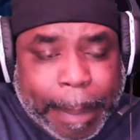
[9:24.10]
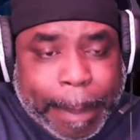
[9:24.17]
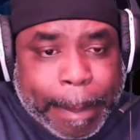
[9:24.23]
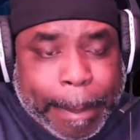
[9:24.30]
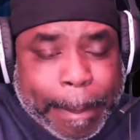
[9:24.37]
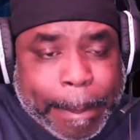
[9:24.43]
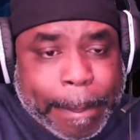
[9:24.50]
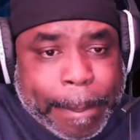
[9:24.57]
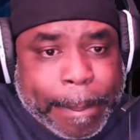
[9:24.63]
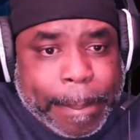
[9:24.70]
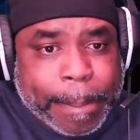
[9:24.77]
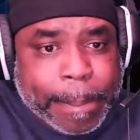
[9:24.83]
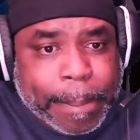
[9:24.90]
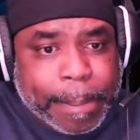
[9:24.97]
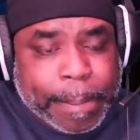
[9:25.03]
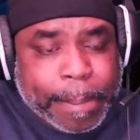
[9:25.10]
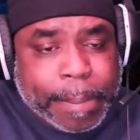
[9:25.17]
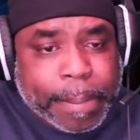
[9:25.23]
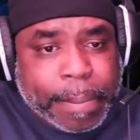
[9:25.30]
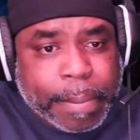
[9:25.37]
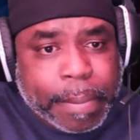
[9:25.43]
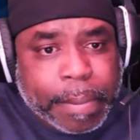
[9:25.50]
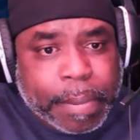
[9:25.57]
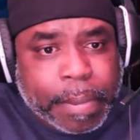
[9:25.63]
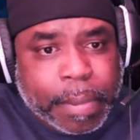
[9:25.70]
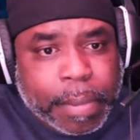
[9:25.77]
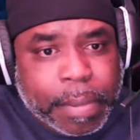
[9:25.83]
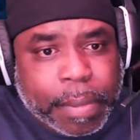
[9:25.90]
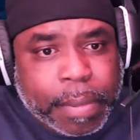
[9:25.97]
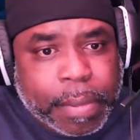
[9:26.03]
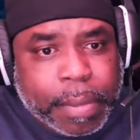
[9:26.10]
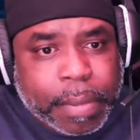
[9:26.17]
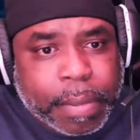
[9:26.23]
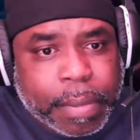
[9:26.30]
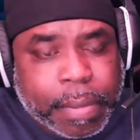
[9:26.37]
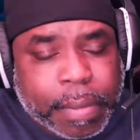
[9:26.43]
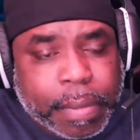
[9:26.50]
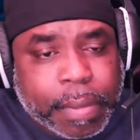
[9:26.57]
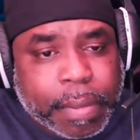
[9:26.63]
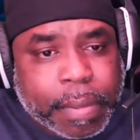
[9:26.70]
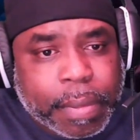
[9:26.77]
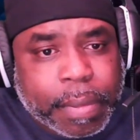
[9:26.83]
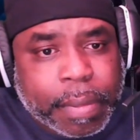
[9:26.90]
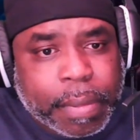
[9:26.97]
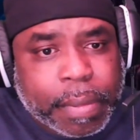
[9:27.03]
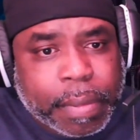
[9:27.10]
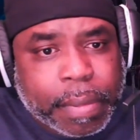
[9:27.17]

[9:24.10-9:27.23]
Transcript: [no speech]